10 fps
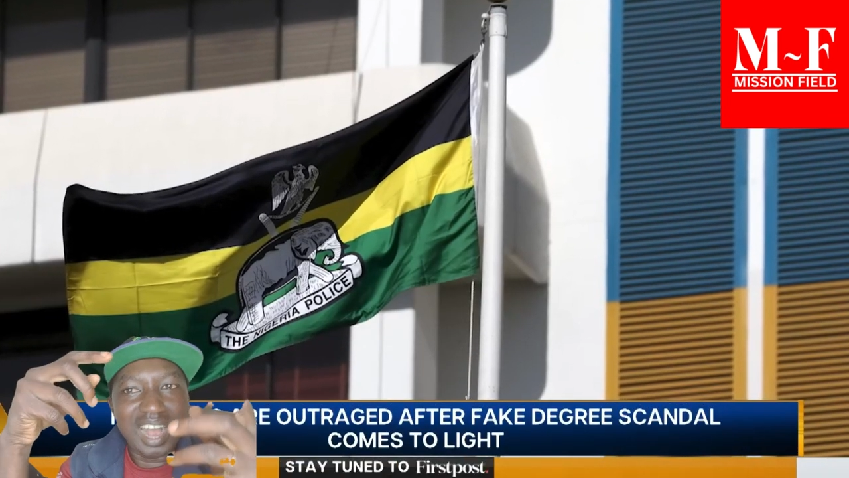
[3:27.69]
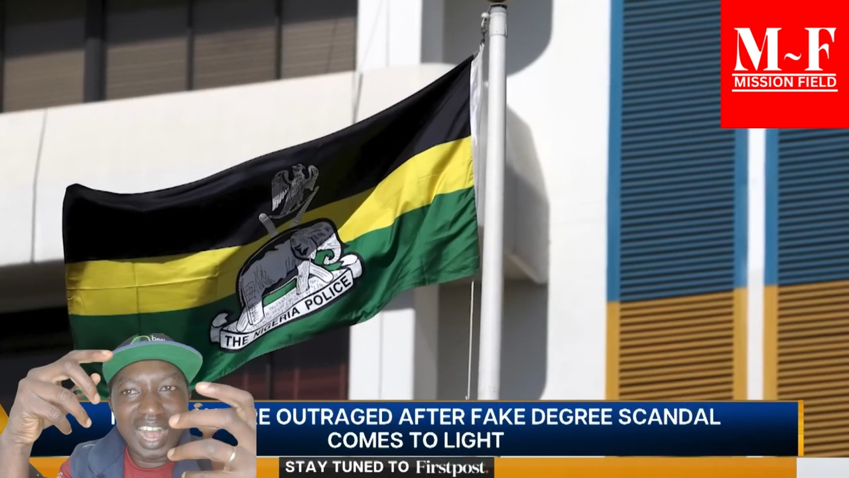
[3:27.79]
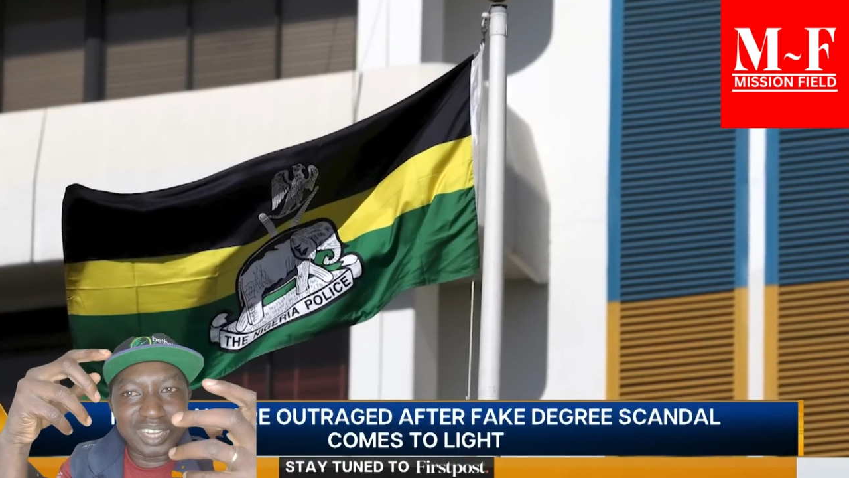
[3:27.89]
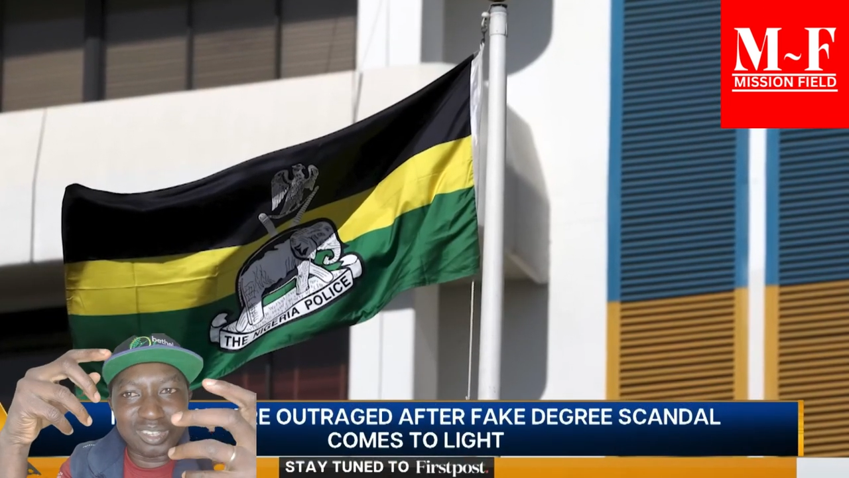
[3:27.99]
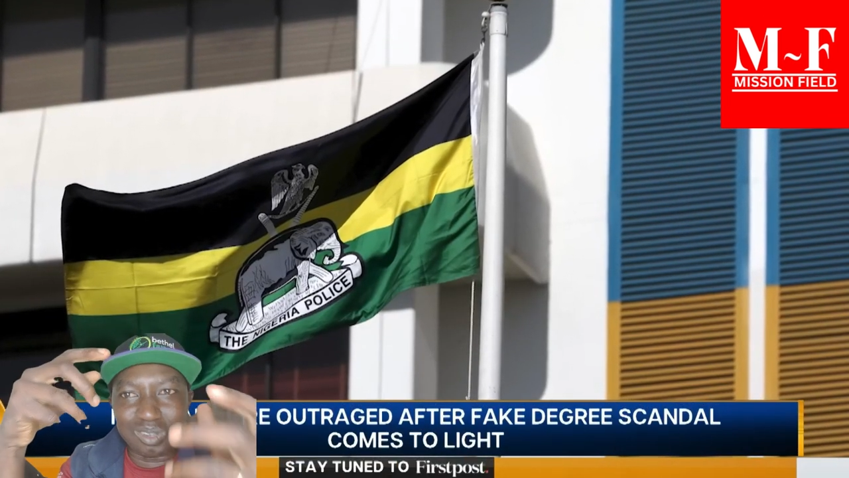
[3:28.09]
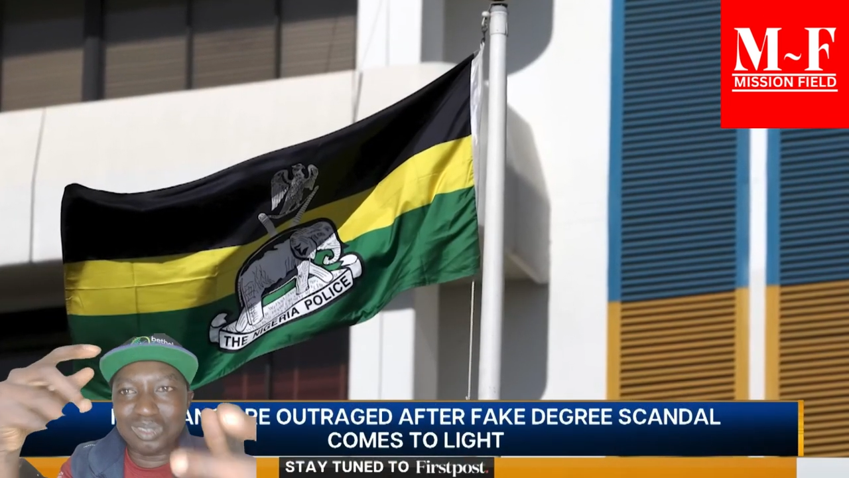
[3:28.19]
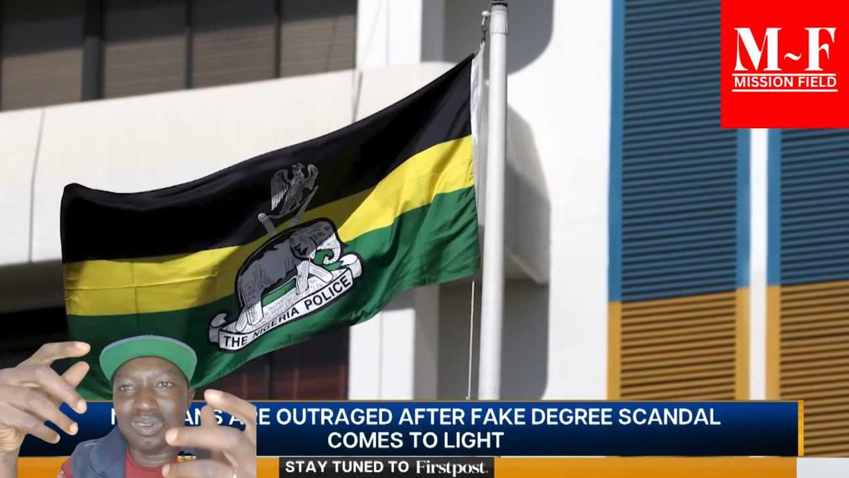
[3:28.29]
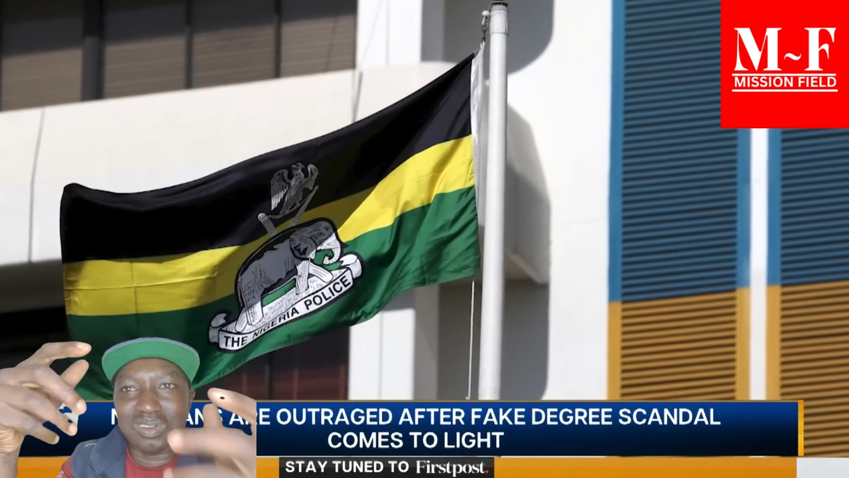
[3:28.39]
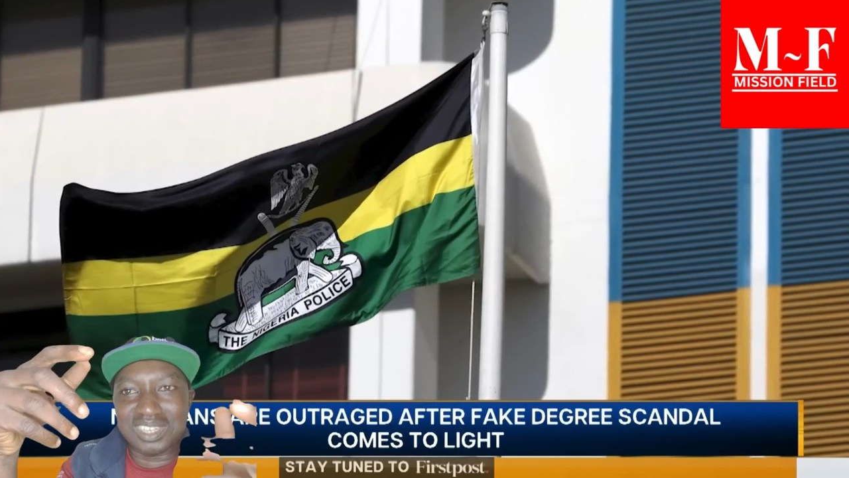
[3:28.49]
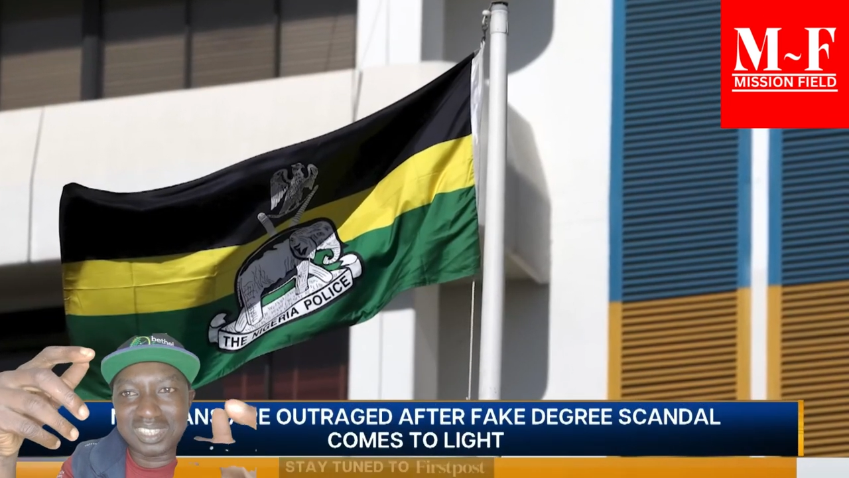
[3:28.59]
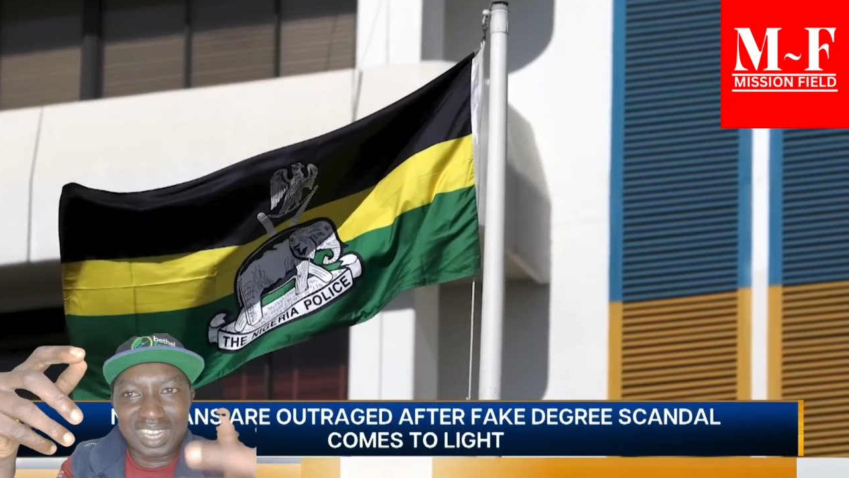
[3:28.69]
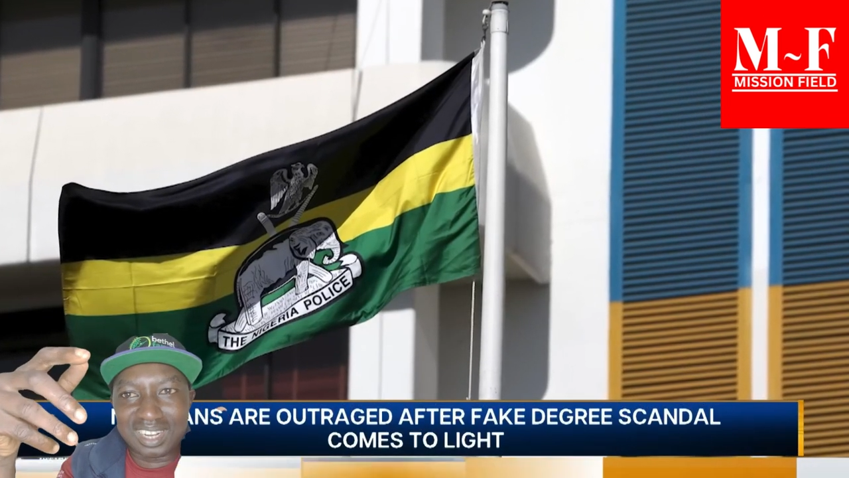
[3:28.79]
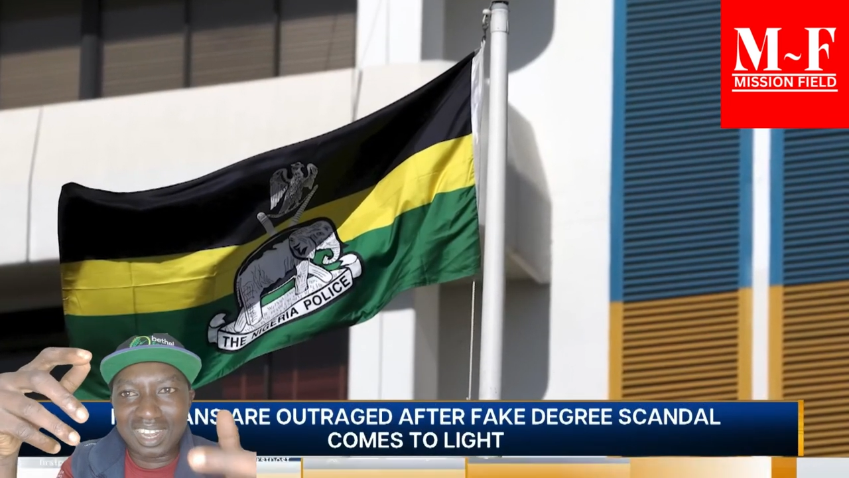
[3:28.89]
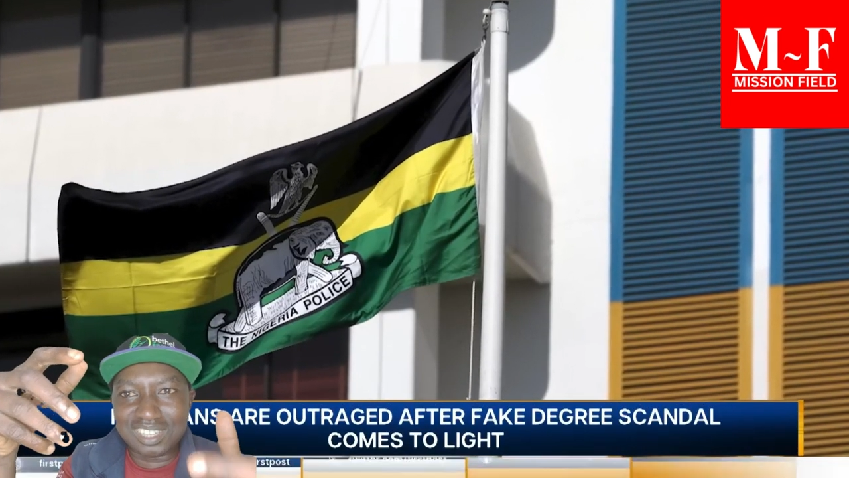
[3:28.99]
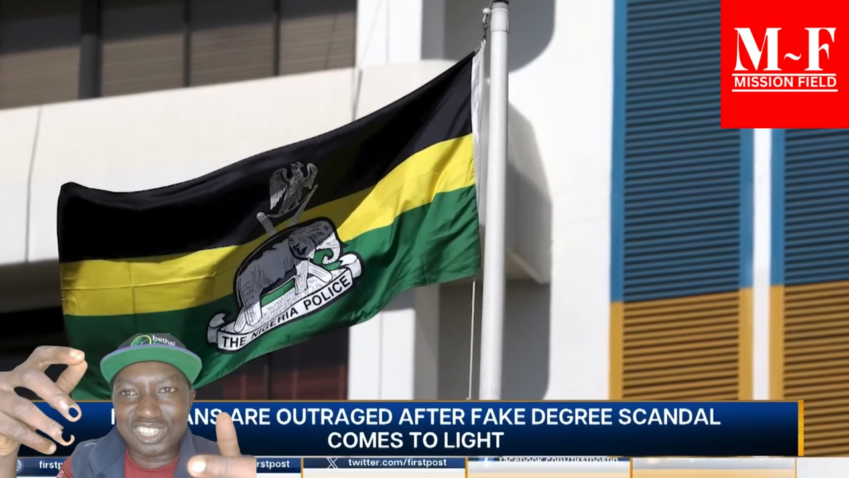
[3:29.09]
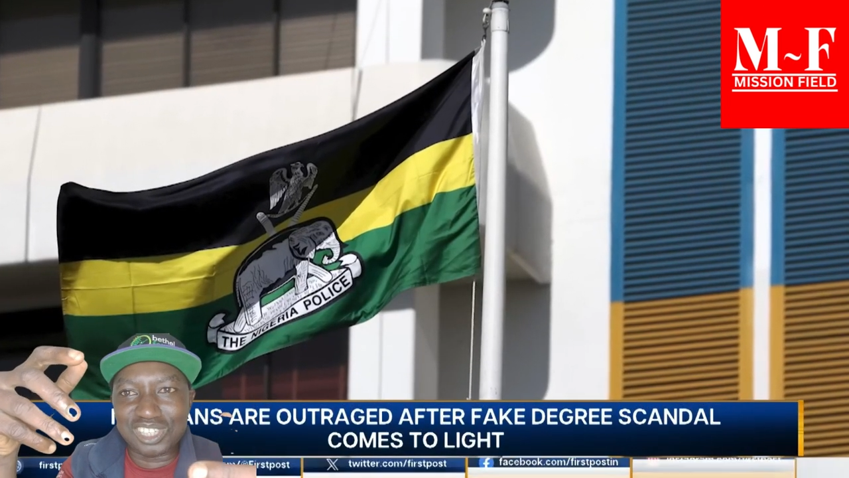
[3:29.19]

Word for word: So the investigative reporter's